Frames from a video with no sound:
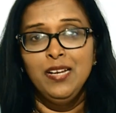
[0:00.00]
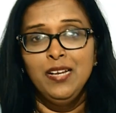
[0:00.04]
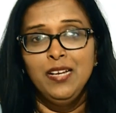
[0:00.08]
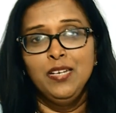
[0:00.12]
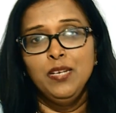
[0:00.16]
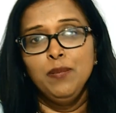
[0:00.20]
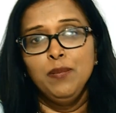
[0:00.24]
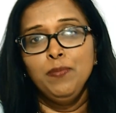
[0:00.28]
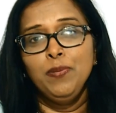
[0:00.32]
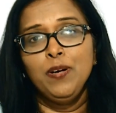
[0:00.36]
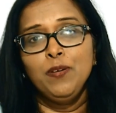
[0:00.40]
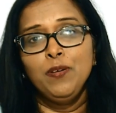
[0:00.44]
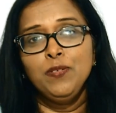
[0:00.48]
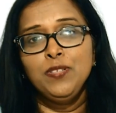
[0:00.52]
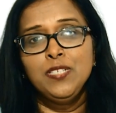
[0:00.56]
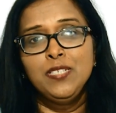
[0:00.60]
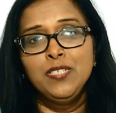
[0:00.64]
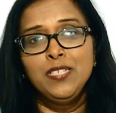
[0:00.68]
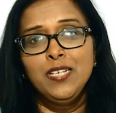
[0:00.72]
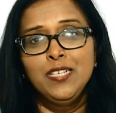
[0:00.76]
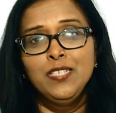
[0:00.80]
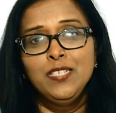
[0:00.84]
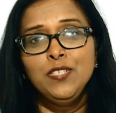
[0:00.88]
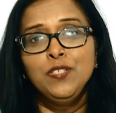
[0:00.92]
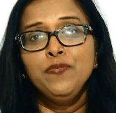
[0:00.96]
in about
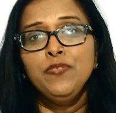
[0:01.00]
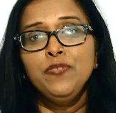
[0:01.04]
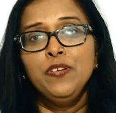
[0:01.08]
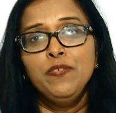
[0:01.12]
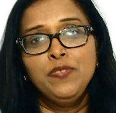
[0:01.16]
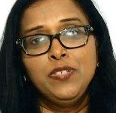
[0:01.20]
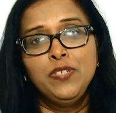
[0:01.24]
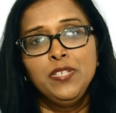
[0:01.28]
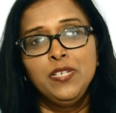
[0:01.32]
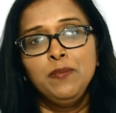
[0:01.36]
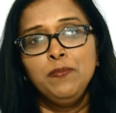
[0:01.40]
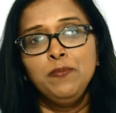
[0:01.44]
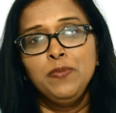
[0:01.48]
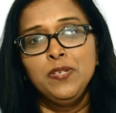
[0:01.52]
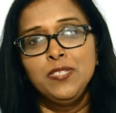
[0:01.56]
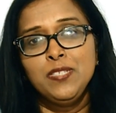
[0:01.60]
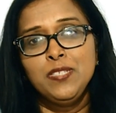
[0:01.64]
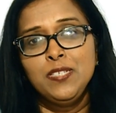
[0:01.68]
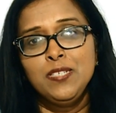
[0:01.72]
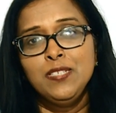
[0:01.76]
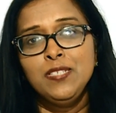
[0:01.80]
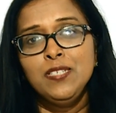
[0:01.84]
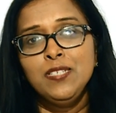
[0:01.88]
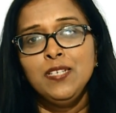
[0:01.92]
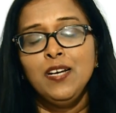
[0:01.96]
10 to
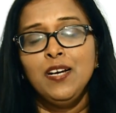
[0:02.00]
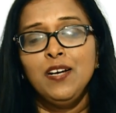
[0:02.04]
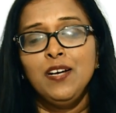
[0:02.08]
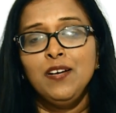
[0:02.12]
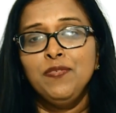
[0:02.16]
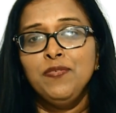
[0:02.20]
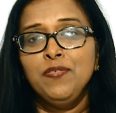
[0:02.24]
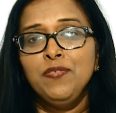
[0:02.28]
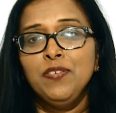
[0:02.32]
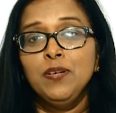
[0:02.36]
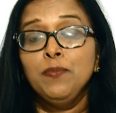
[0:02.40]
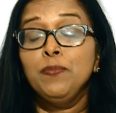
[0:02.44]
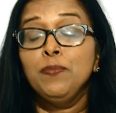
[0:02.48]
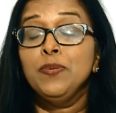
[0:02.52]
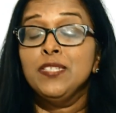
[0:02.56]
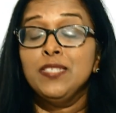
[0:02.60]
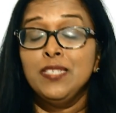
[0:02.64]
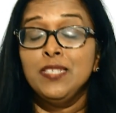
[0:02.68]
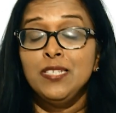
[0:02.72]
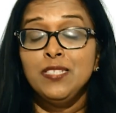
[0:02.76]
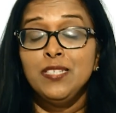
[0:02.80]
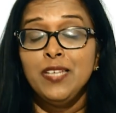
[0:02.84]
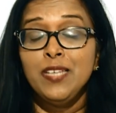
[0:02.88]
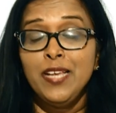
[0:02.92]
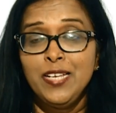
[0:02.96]
15% of a
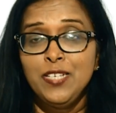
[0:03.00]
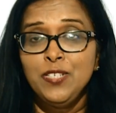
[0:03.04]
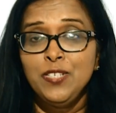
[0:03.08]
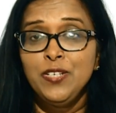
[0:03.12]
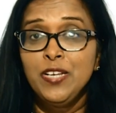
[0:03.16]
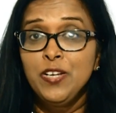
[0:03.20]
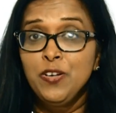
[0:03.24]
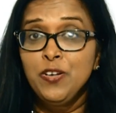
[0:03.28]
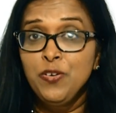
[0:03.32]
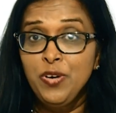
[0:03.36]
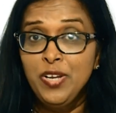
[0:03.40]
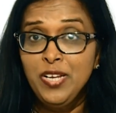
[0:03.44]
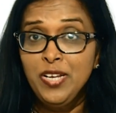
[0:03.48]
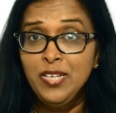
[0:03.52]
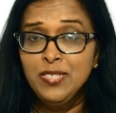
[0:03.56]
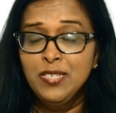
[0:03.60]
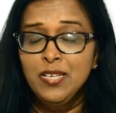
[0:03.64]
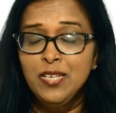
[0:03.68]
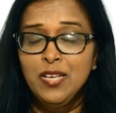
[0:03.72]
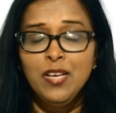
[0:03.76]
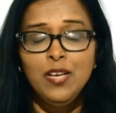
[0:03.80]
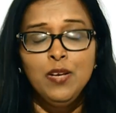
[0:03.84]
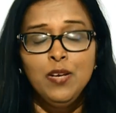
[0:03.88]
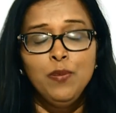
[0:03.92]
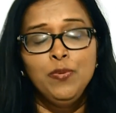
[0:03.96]
percentage increase,
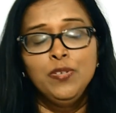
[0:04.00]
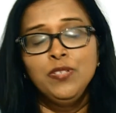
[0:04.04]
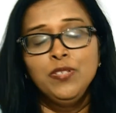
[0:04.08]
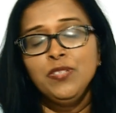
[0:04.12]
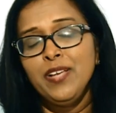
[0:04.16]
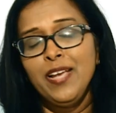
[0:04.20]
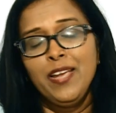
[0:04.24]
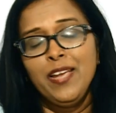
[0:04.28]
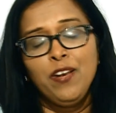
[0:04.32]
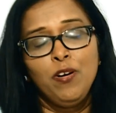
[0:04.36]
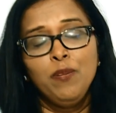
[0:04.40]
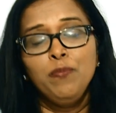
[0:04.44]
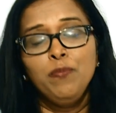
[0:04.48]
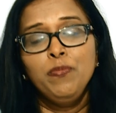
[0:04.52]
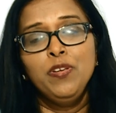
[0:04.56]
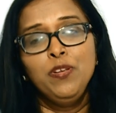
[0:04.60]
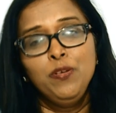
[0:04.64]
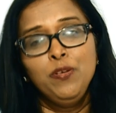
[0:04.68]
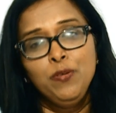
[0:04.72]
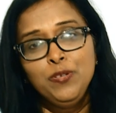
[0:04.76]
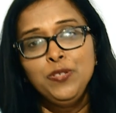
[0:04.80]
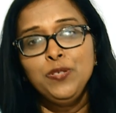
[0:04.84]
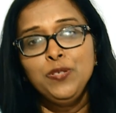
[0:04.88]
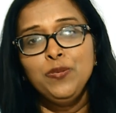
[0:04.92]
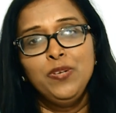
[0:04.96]
which cannot be
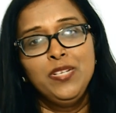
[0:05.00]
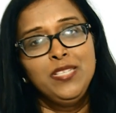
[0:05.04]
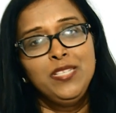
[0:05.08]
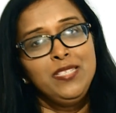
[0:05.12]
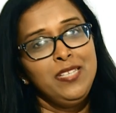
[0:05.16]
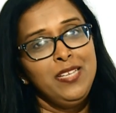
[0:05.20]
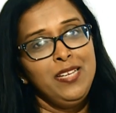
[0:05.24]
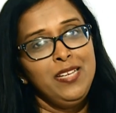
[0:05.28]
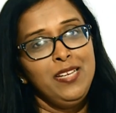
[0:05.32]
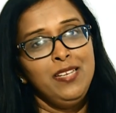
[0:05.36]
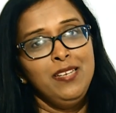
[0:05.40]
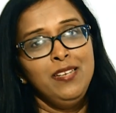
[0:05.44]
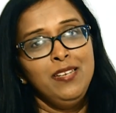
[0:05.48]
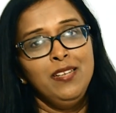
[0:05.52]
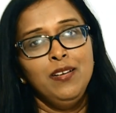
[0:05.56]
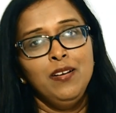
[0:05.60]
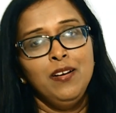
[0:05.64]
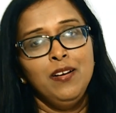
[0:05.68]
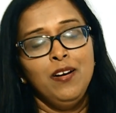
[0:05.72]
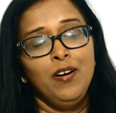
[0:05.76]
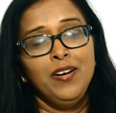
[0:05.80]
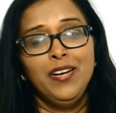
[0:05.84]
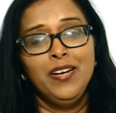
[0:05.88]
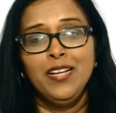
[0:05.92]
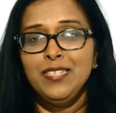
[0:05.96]
usually
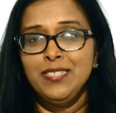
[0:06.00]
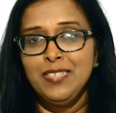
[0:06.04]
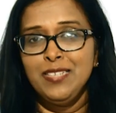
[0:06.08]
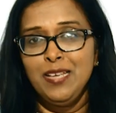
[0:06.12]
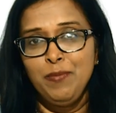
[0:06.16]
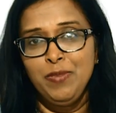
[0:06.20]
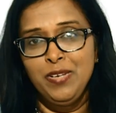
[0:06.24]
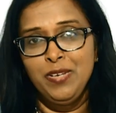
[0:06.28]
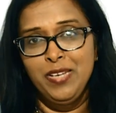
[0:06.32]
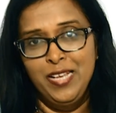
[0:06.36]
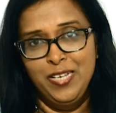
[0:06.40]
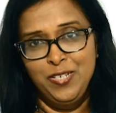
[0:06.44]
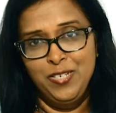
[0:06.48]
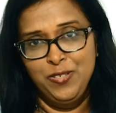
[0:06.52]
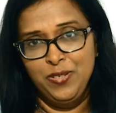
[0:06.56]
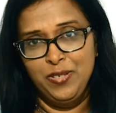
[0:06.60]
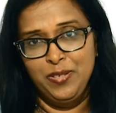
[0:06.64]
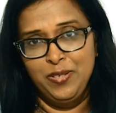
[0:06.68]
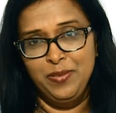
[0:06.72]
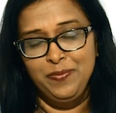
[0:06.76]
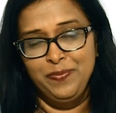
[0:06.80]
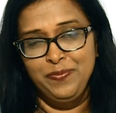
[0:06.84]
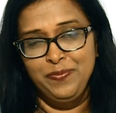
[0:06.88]
seen on examination.